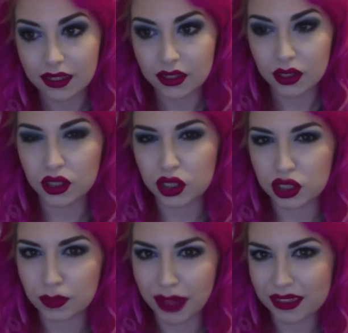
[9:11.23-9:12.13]
you can just
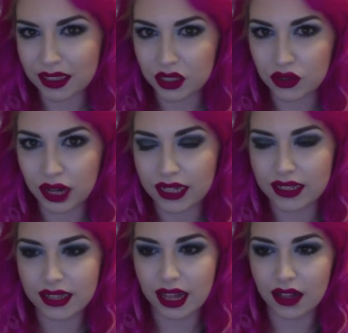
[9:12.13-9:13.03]
mentally train
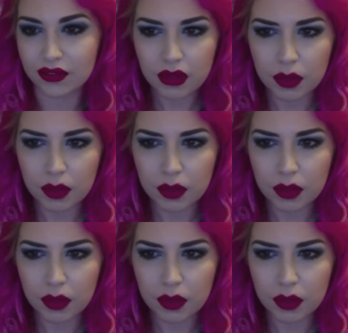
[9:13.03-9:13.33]
yourself.